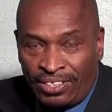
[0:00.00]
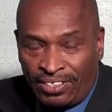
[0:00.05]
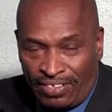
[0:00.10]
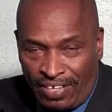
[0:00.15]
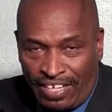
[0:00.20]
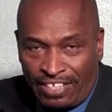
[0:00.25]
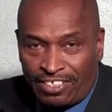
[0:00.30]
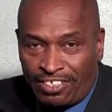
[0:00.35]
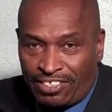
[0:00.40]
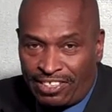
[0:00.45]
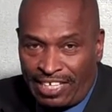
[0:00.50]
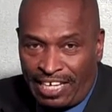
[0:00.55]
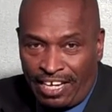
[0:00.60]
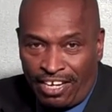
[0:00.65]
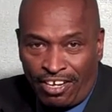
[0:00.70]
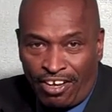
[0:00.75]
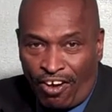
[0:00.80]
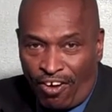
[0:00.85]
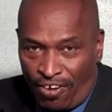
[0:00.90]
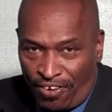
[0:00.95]
You got to
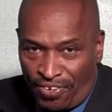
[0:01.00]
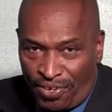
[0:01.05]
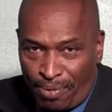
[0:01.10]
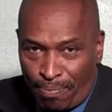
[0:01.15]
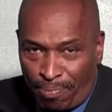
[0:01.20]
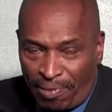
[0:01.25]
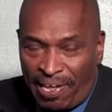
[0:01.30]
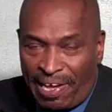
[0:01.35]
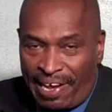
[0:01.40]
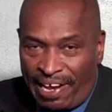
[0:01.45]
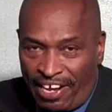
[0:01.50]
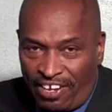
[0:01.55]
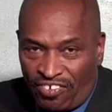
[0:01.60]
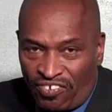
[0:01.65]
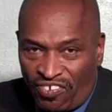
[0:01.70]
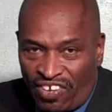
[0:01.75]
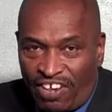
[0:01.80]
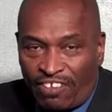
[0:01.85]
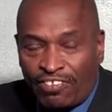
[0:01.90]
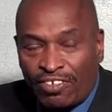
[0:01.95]
stay on your plan.
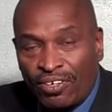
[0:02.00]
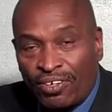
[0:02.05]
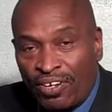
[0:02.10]
You're